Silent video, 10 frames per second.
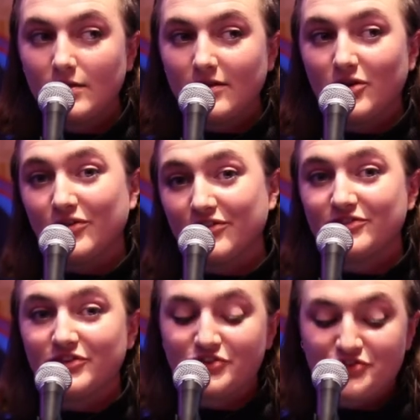The
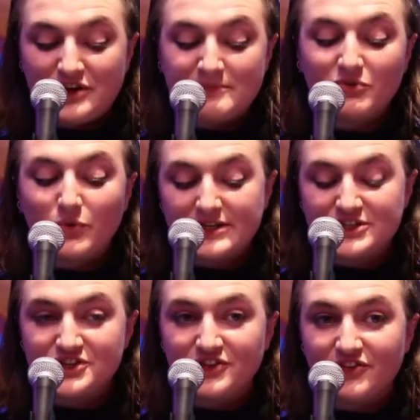constant stream of
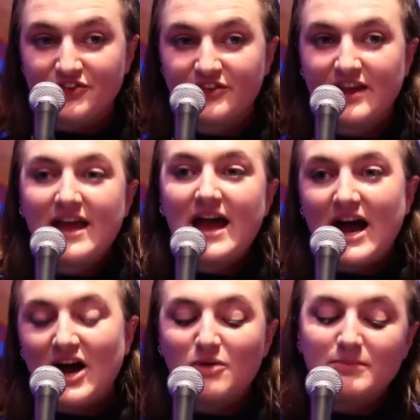questions.
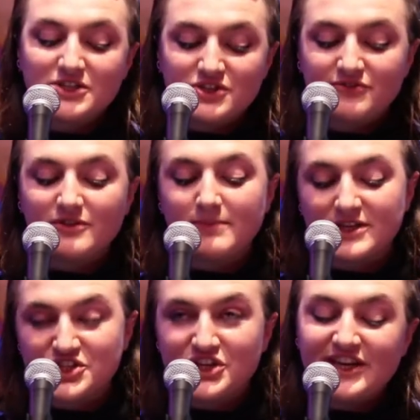How much of the
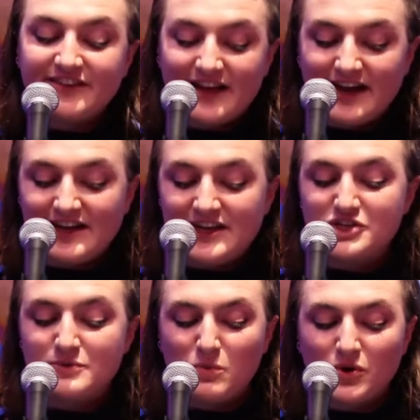budget exactly
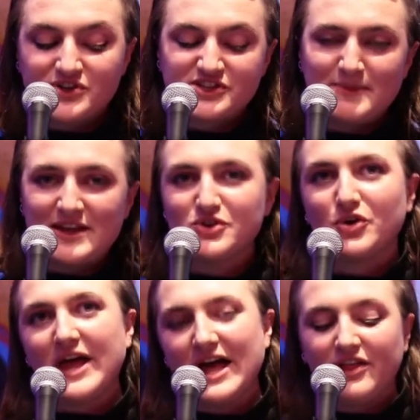do we want to spend
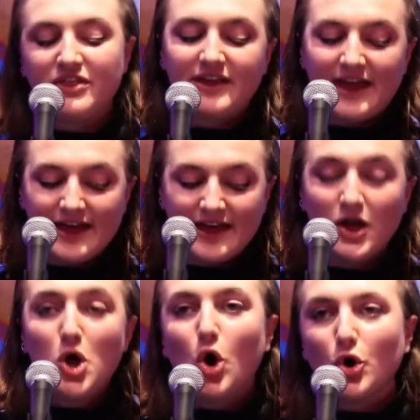on healthcare,
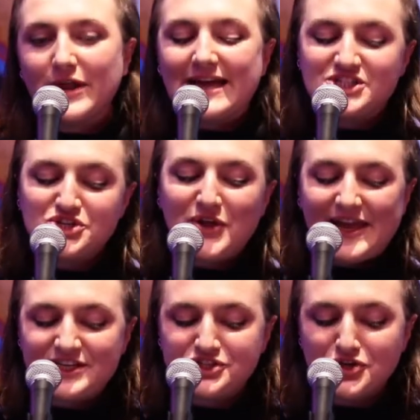on
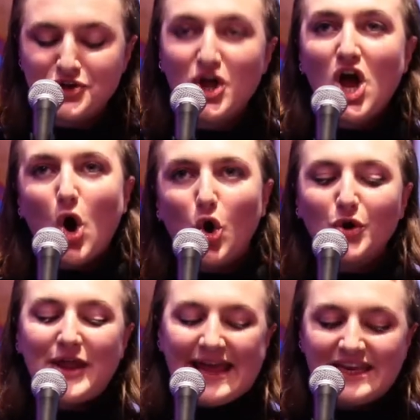education,
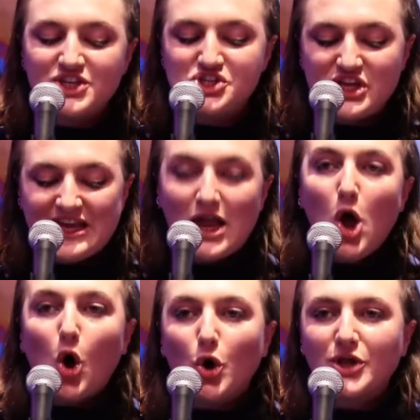on energy,
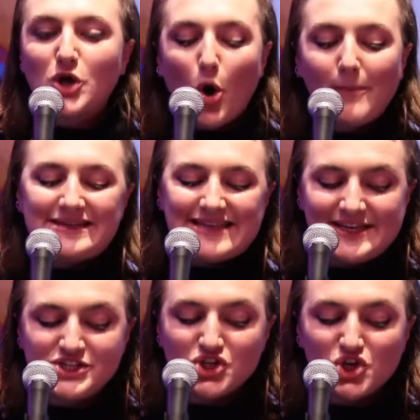on
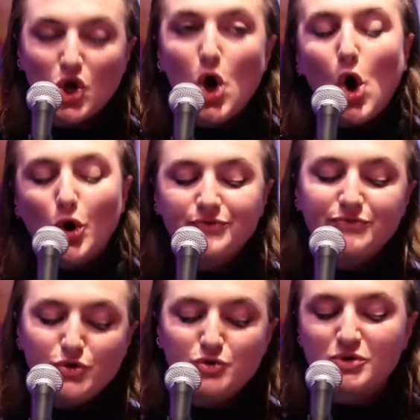accommodation, on
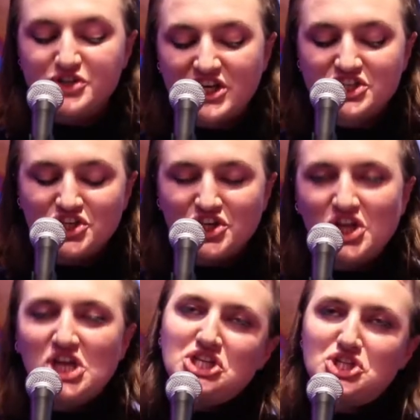food production?
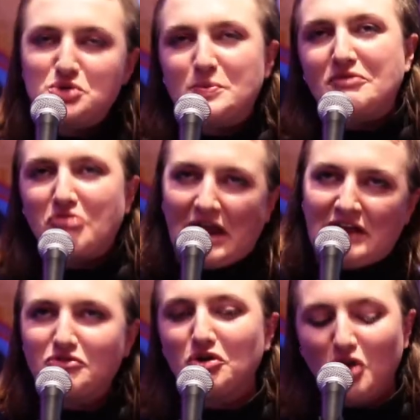Should we
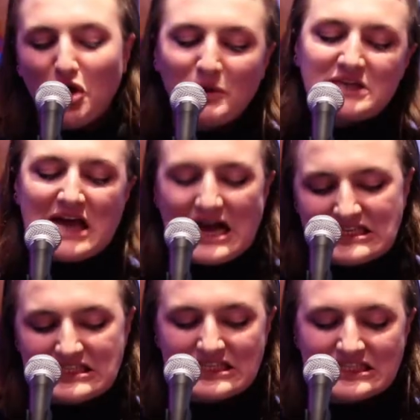raise or lower
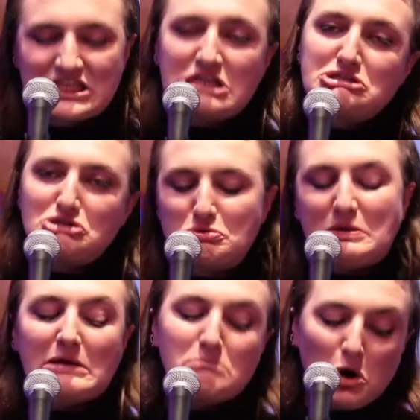taxes? Should
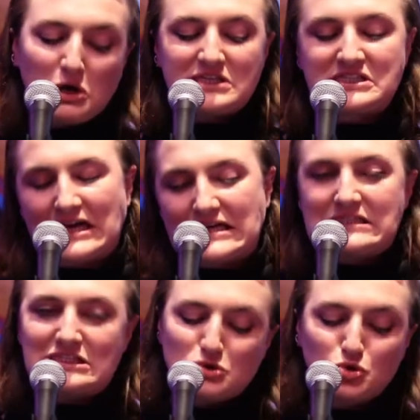we abolish
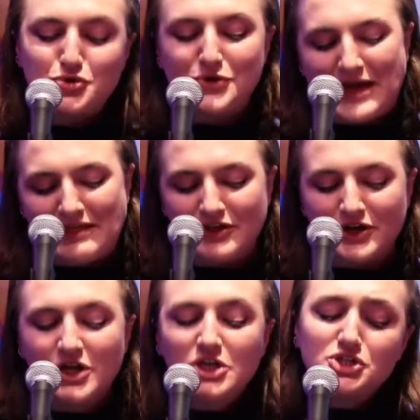taxes
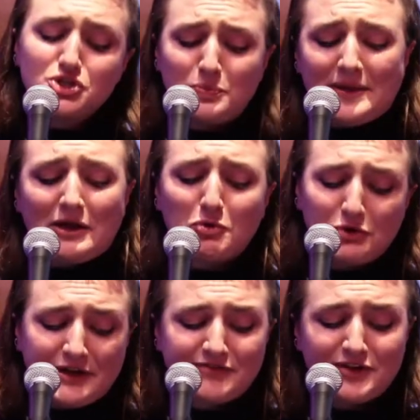altogether? Should we
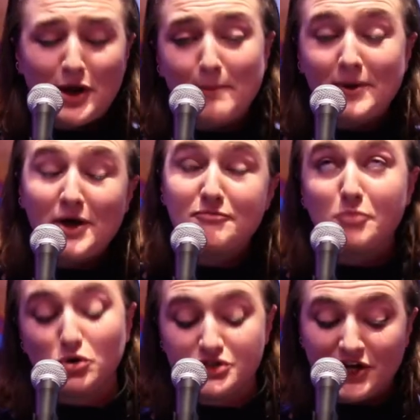increase the number of
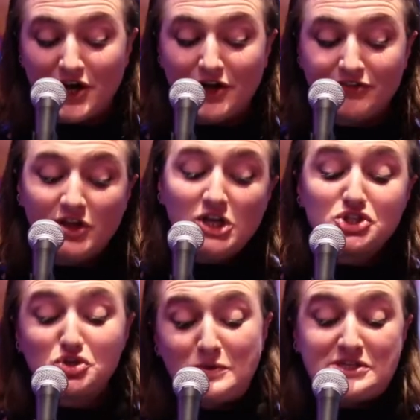border guards?
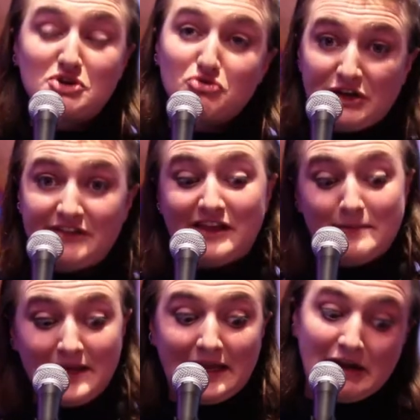Should we decrease
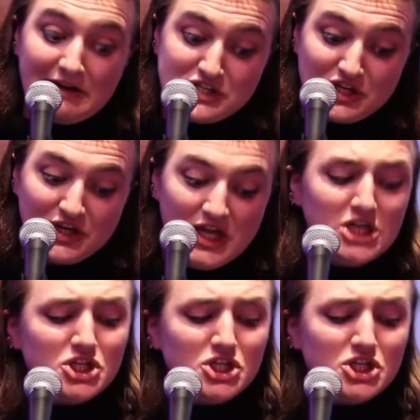immigration?